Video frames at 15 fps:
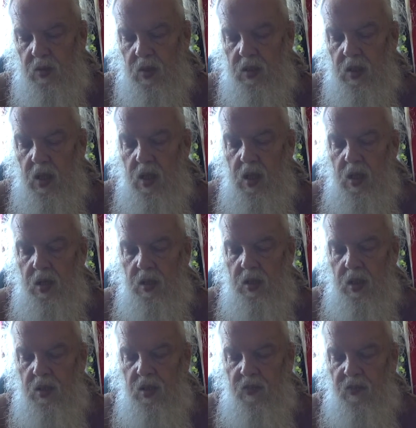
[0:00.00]
course.
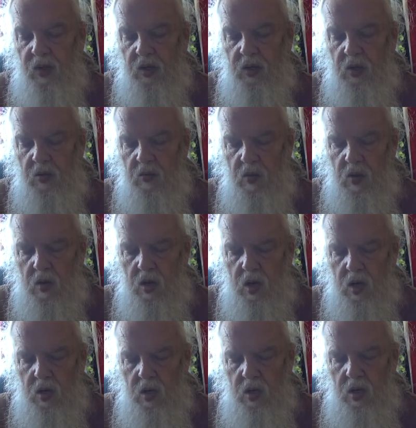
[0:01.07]
Stars Victor
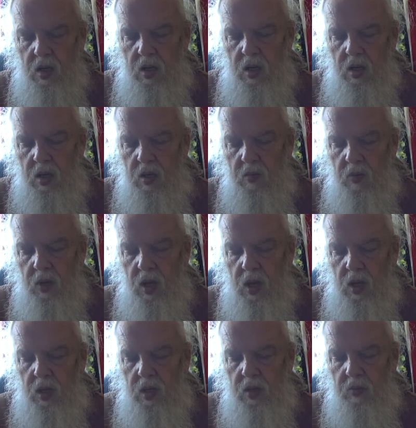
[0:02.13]
Moore,
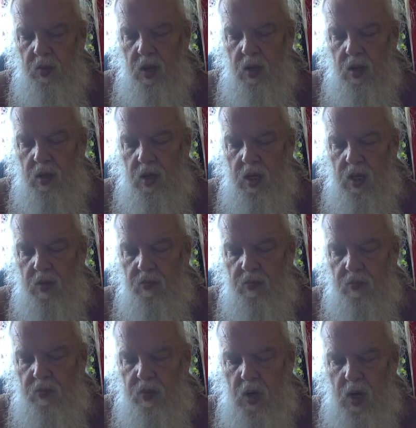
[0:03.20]
Viola
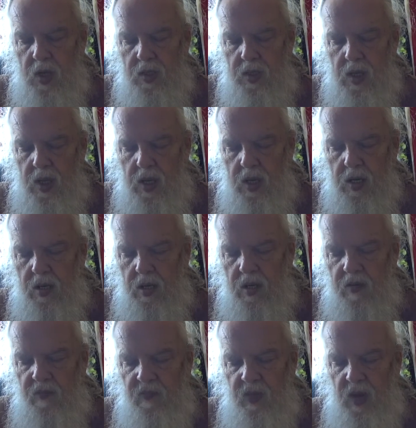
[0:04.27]
Bonde,
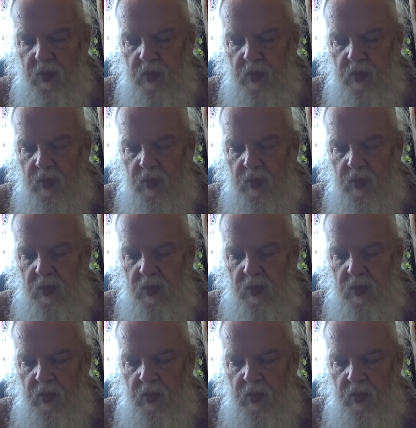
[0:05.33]
Faye